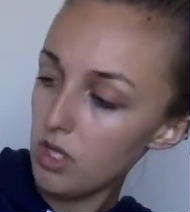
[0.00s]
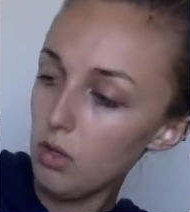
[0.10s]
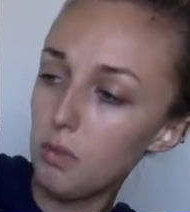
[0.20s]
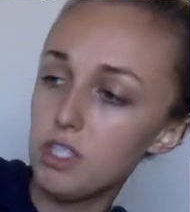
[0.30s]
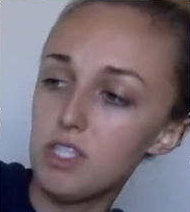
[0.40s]

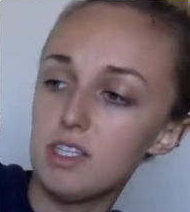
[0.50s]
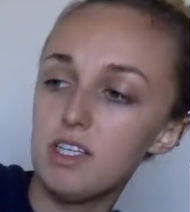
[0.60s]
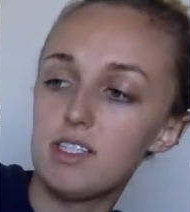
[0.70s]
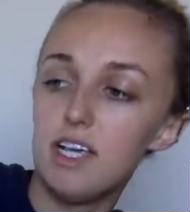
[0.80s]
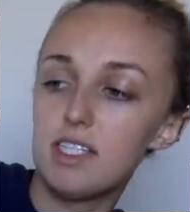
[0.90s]
which is a
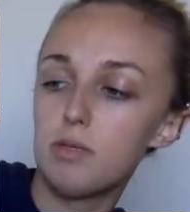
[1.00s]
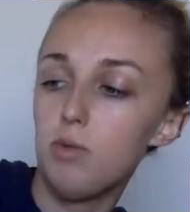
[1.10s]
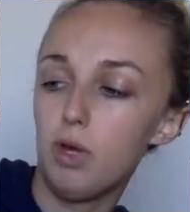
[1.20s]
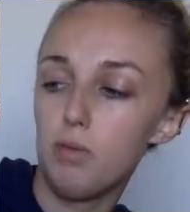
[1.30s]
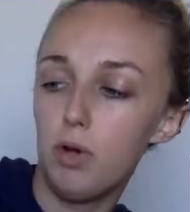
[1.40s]

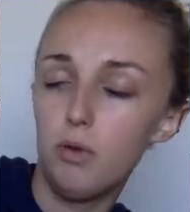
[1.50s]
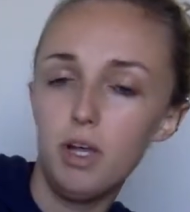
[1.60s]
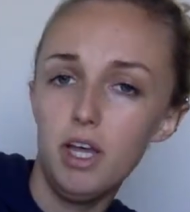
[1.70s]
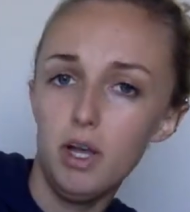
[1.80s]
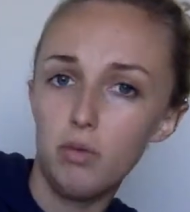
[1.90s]
sesamoid bone
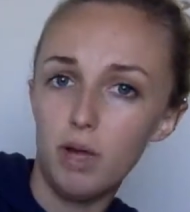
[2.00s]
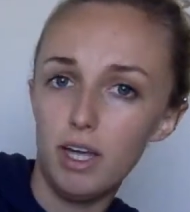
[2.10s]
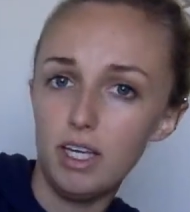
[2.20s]
right